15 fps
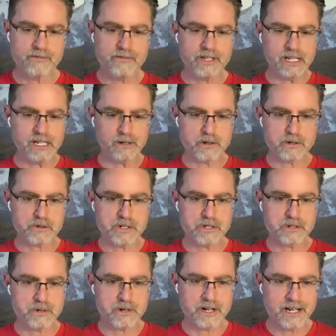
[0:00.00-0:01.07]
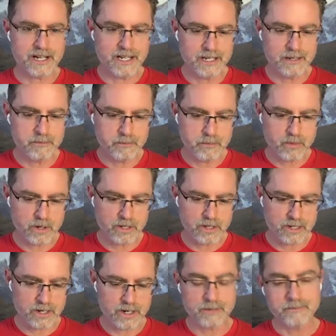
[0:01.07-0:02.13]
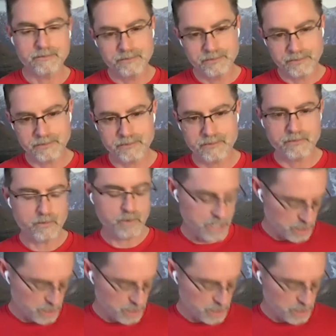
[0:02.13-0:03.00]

a vegan grocery store in Portland, or what